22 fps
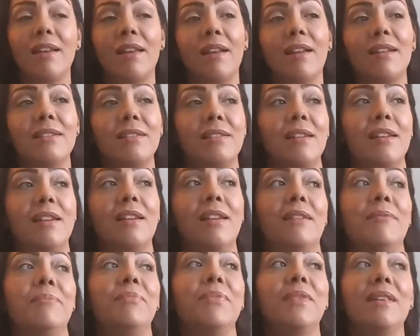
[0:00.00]
Like I
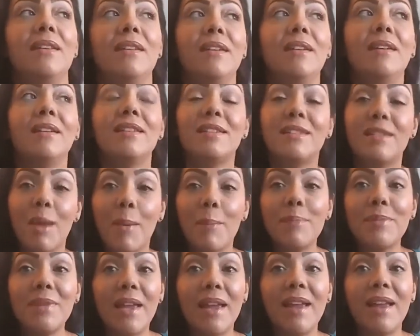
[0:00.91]
said,
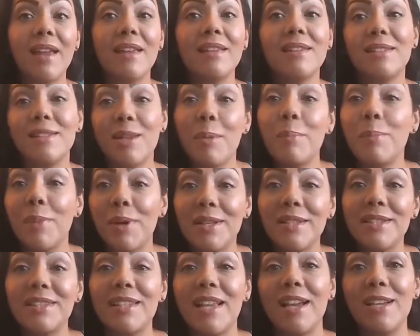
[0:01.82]
some day some
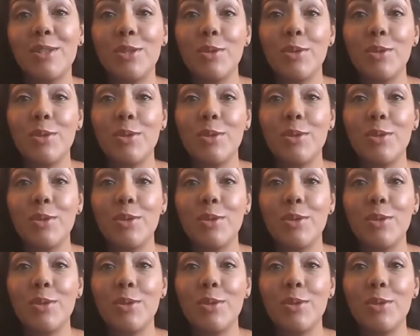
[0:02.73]
months i